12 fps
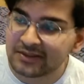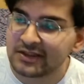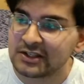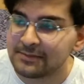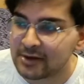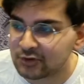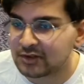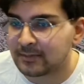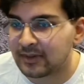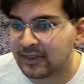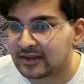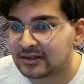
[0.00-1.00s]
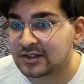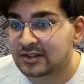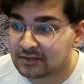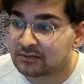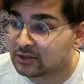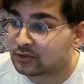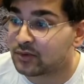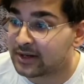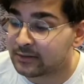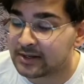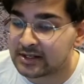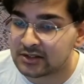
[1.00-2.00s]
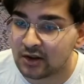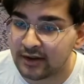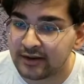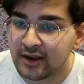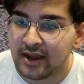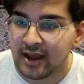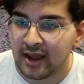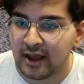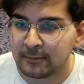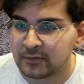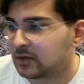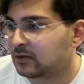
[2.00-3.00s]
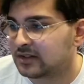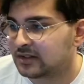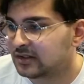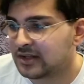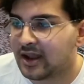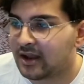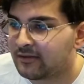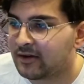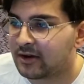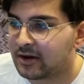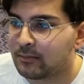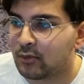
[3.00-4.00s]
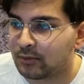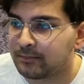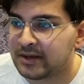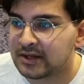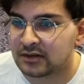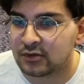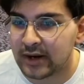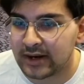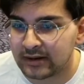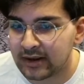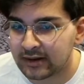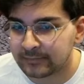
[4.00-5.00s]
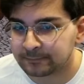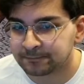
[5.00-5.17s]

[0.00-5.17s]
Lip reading: special summon things is really, really solid. So this is, a very important piece of the dragon deck.